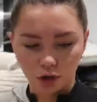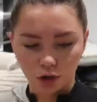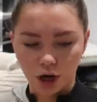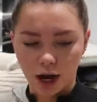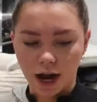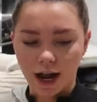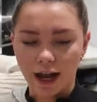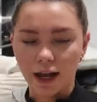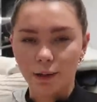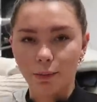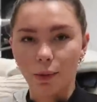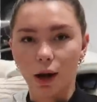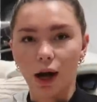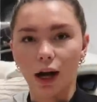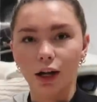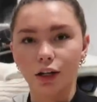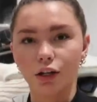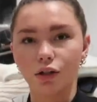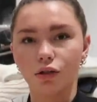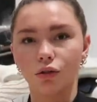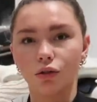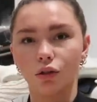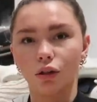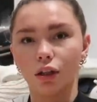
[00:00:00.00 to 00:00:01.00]
shave. I
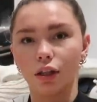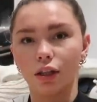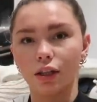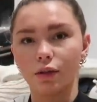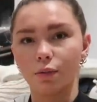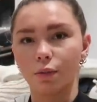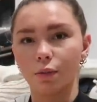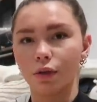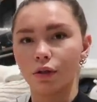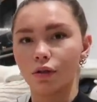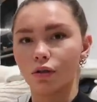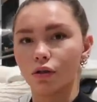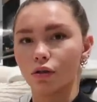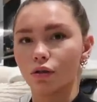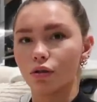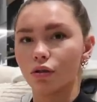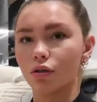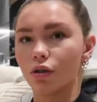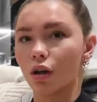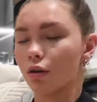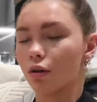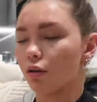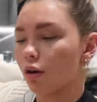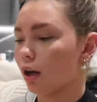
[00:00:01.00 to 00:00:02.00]
just thought that this was
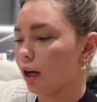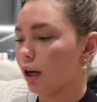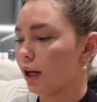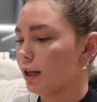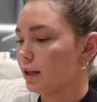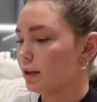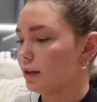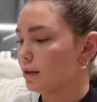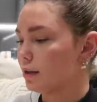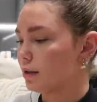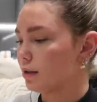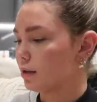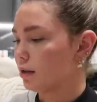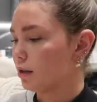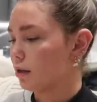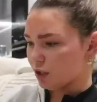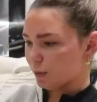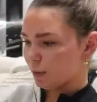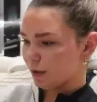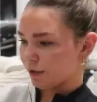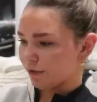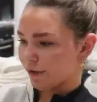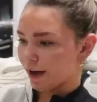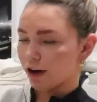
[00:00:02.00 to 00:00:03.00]
so nice. To
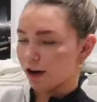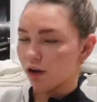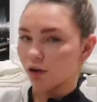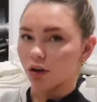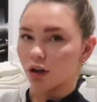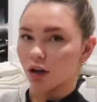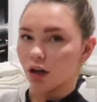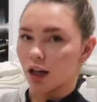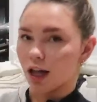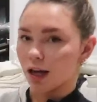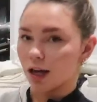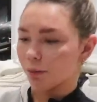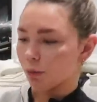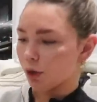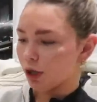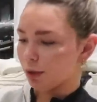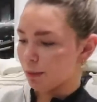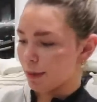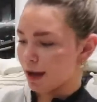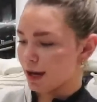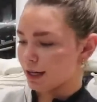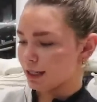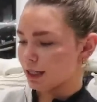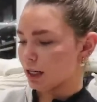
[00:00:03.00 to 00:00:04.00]
be fair, not gonna lie, Molly
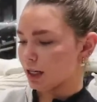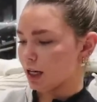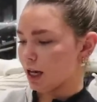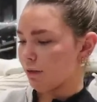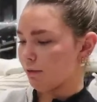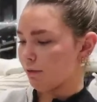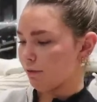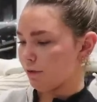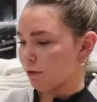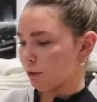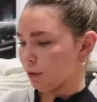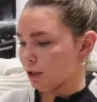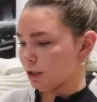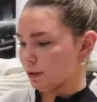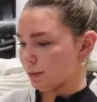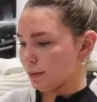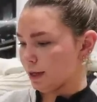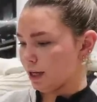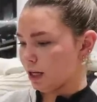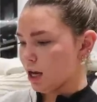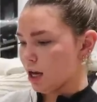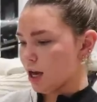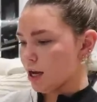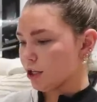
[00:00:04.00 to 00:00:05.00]
May did influence
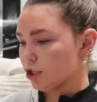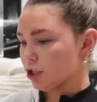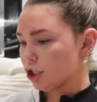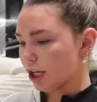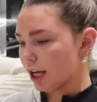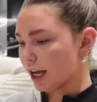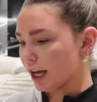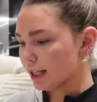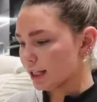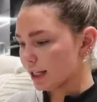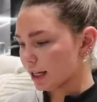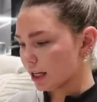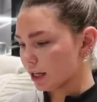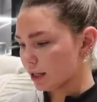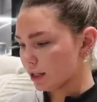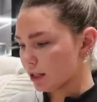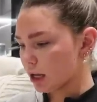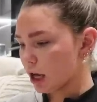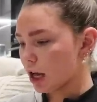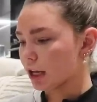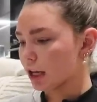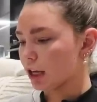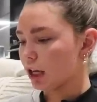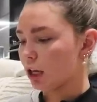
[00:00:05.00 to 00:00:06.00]
me. She has like a
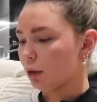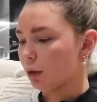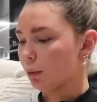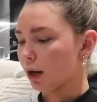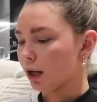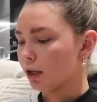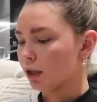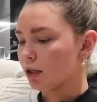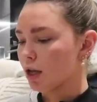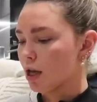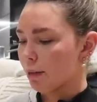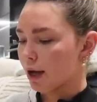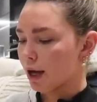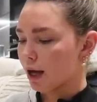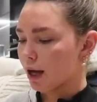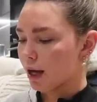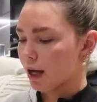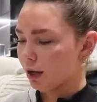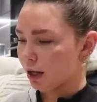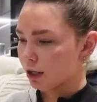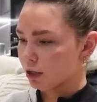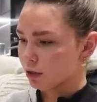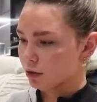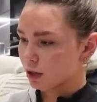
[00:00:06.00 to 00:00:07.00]
circular one,
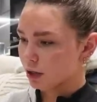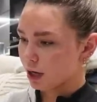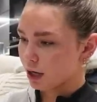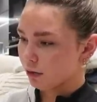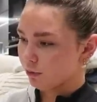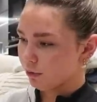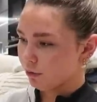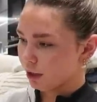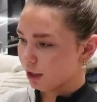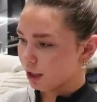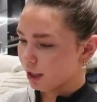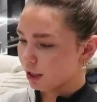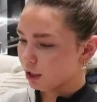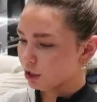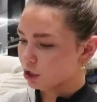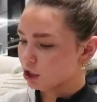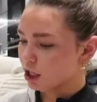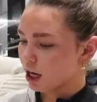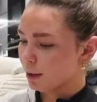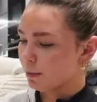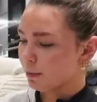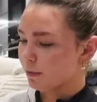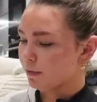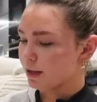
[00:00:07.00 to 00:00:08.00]
but I just kind of really like the
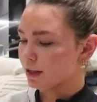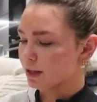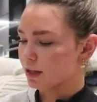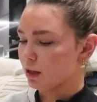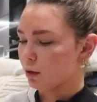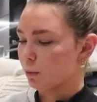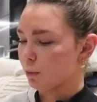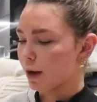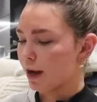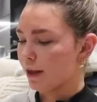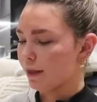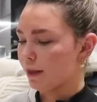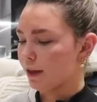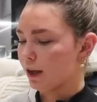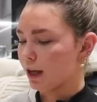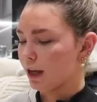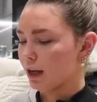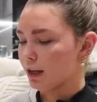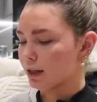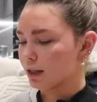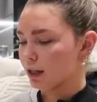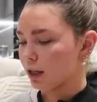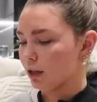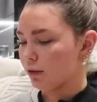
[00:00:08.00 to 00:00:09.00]
shape of this and the way
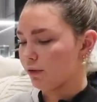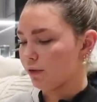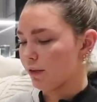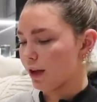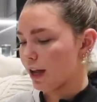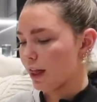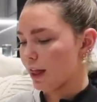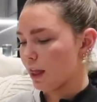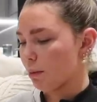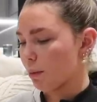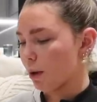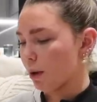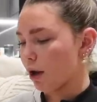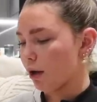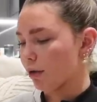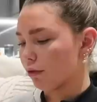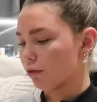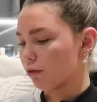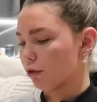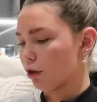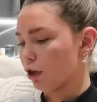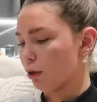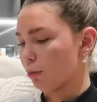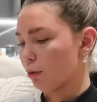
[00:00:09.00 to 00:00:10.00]
that it's gonna fit in the
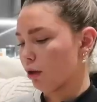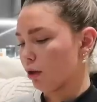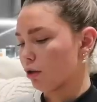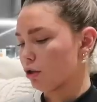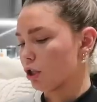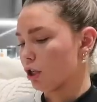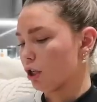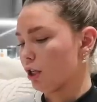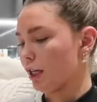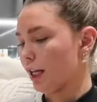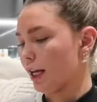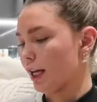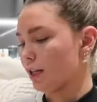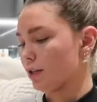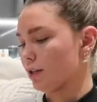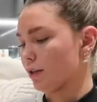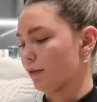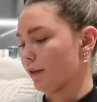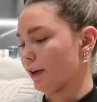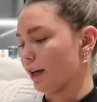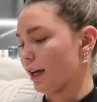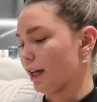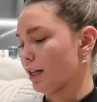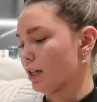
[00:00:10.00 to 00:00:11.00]
bathroom. I'll show you later
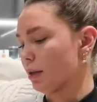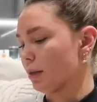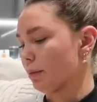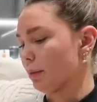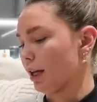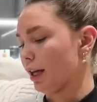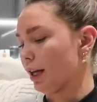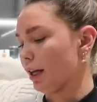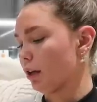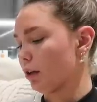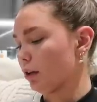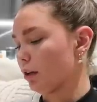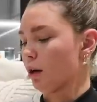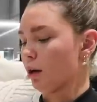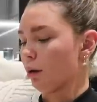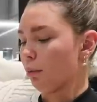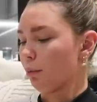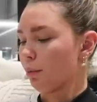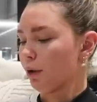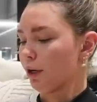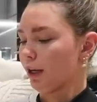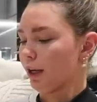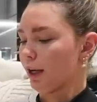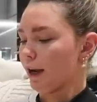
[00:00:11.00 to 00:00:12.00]
if I end up like,
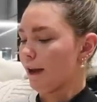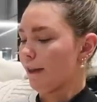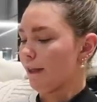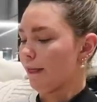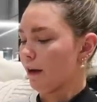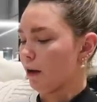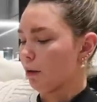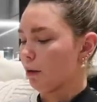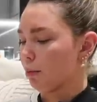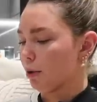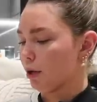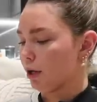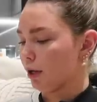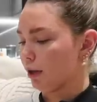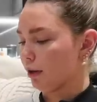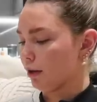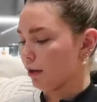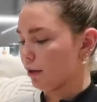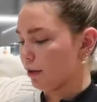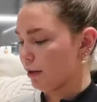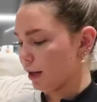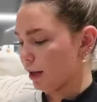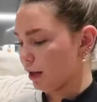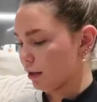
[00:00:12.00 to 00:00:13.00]
well, putting it in there and putting
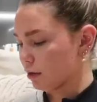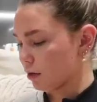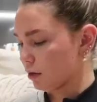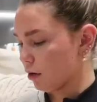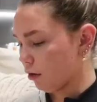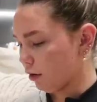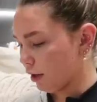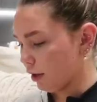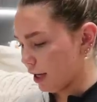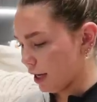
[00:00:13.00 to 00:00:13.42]
things on